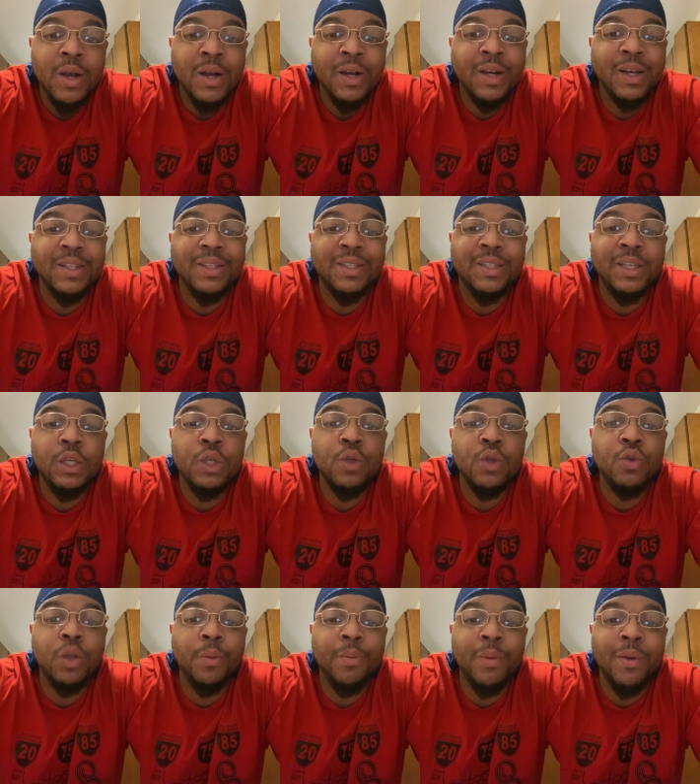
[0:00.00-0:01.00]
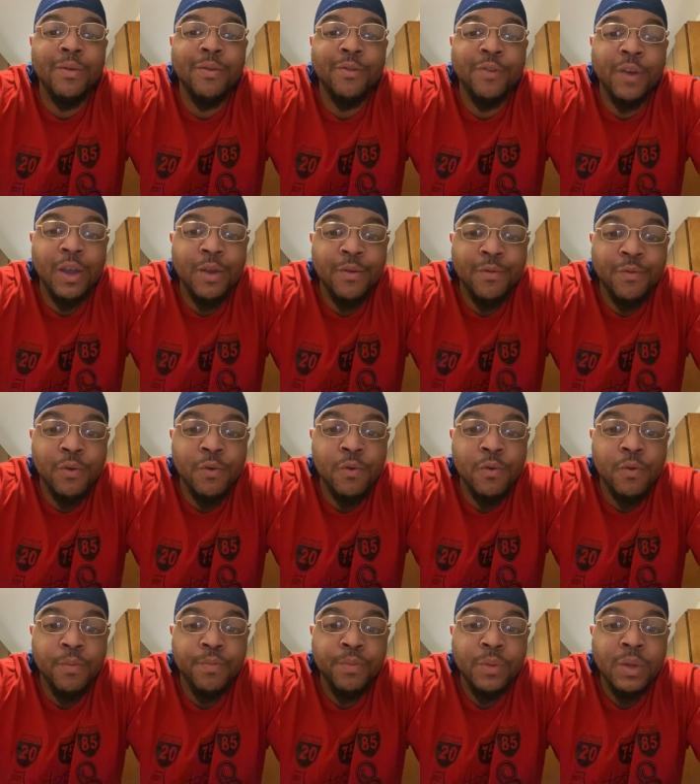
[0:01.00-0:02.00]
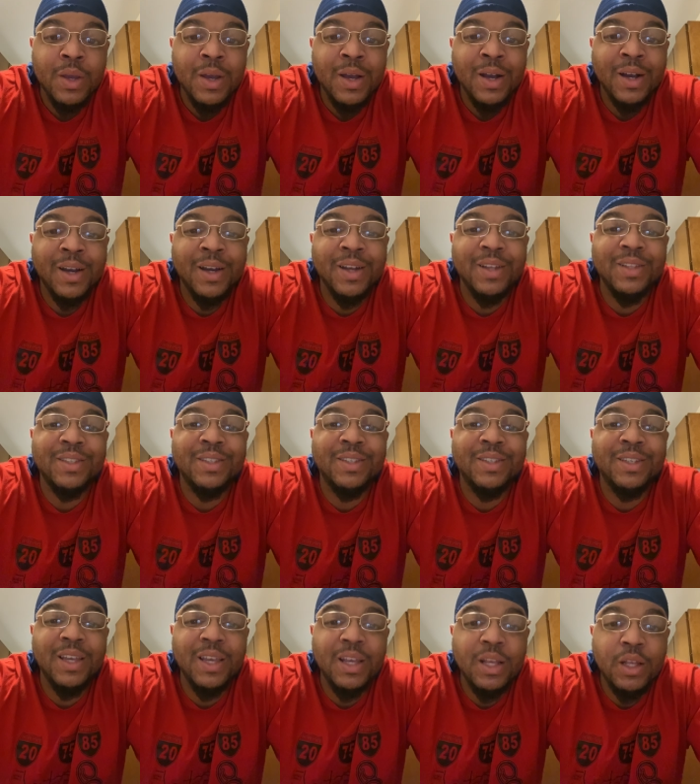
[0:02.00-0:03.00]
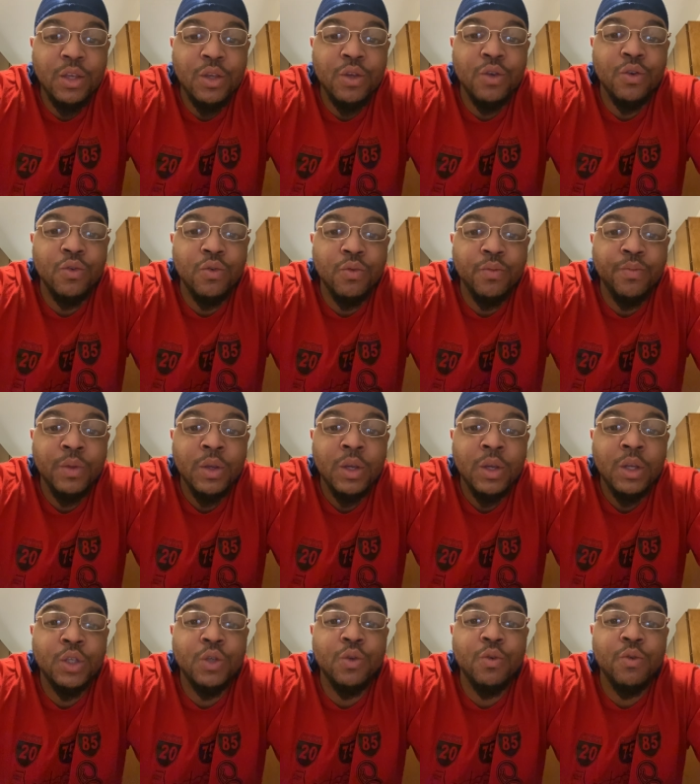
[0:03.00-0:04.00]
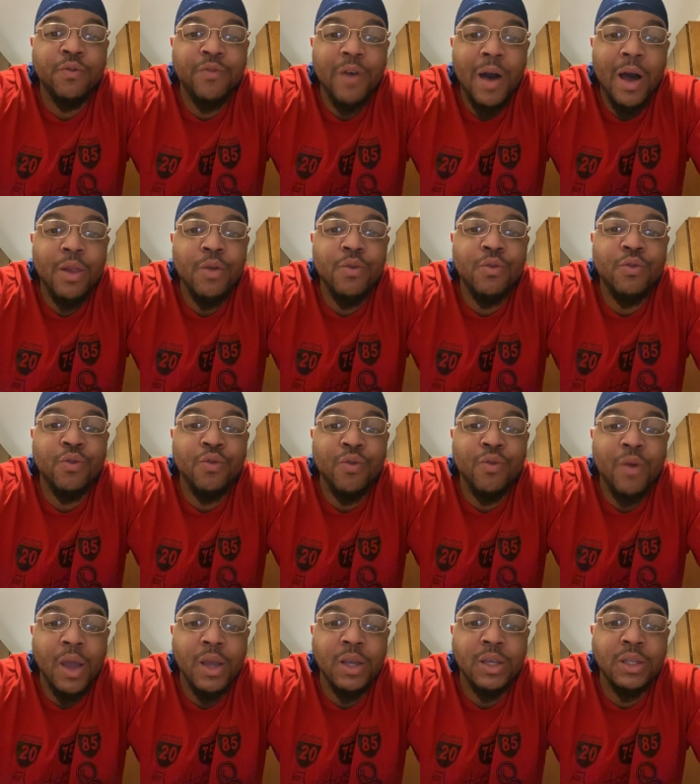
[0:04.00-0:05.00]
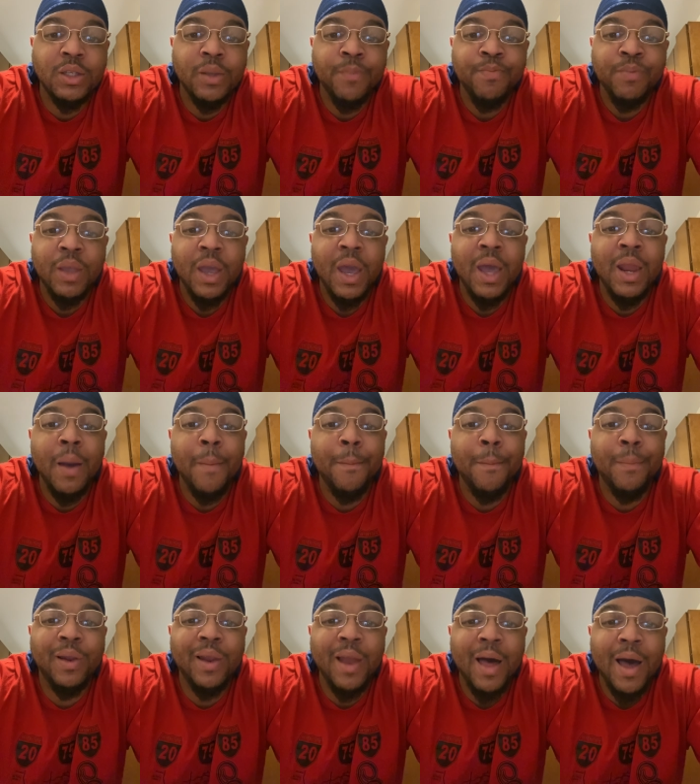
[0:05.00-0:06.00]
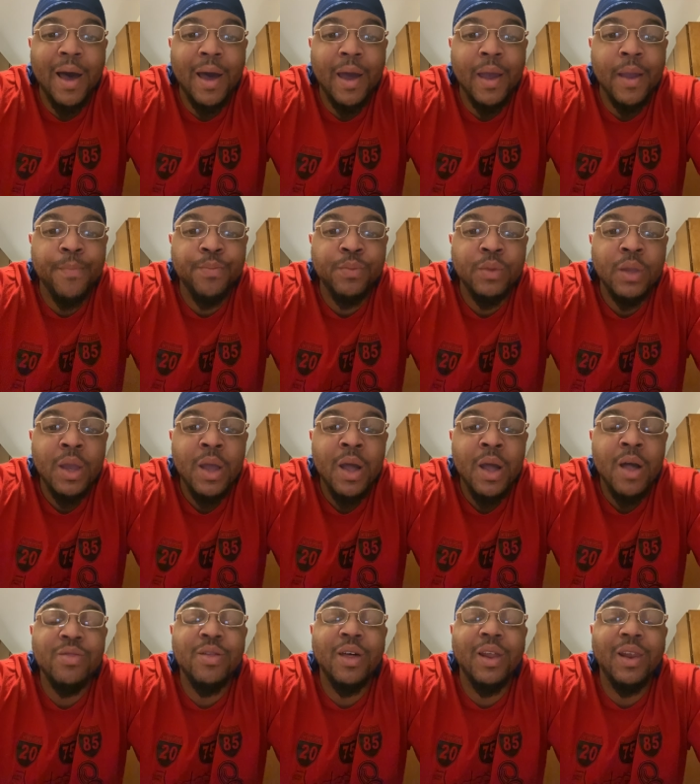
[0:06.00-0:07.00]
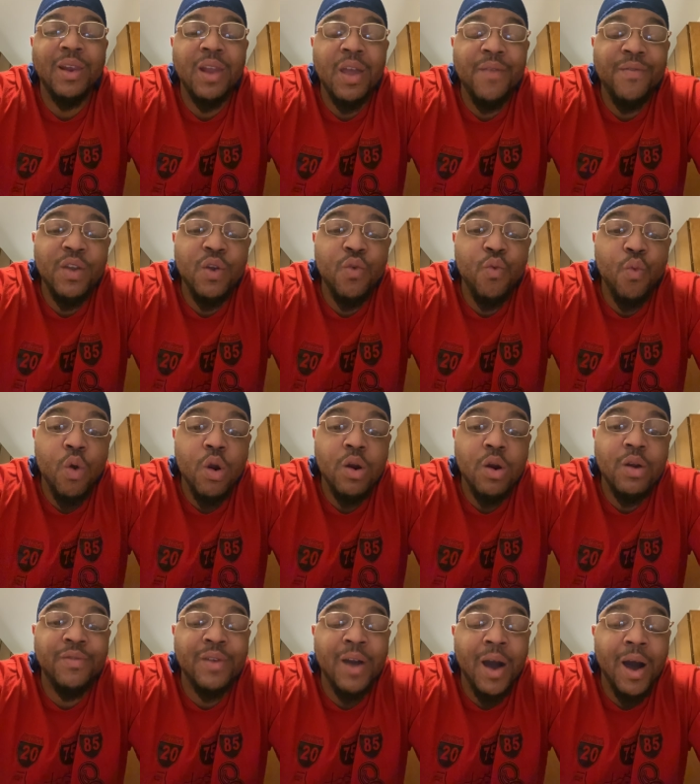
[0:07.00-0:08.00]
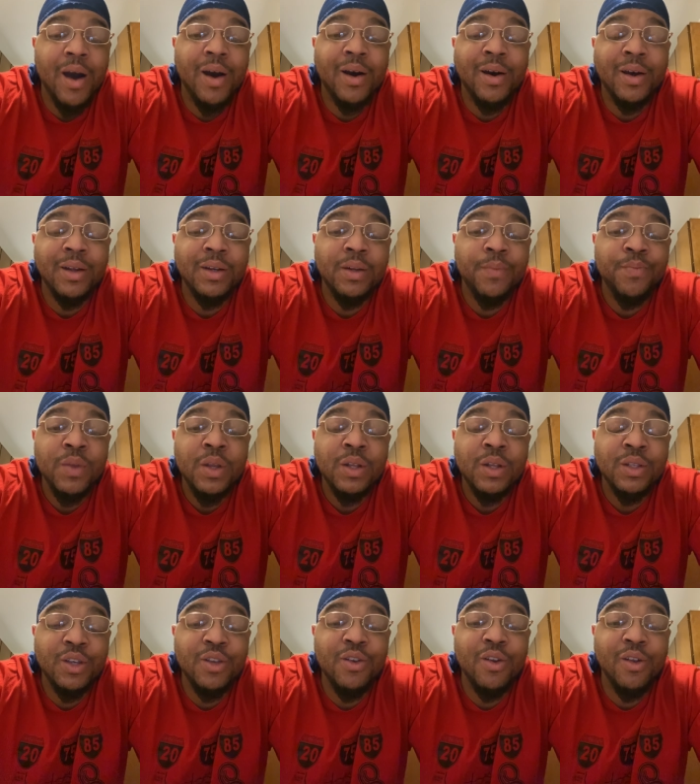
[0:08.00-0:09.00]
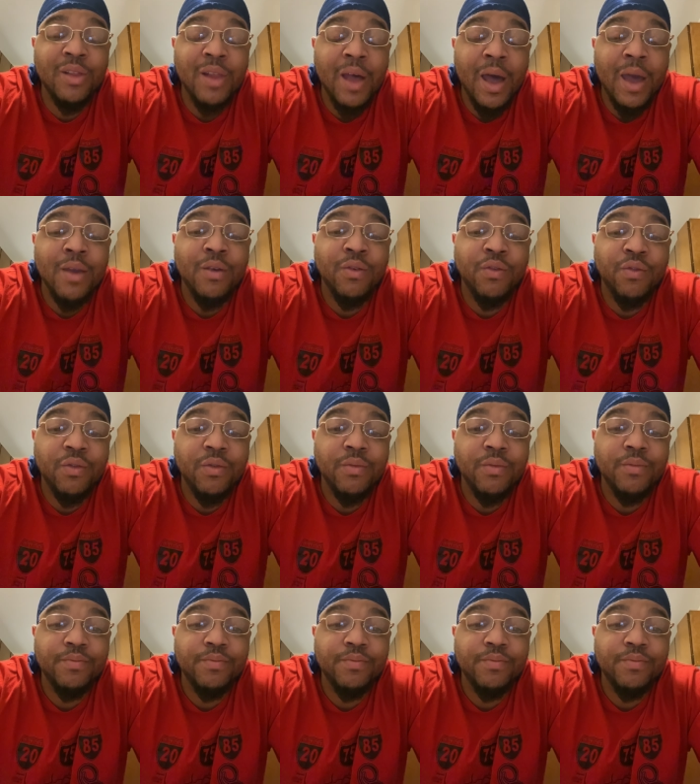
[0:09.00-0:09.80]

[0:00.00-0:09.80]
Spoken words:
continue to be faithful, continue to follow Christ and apply the living word of God to your life,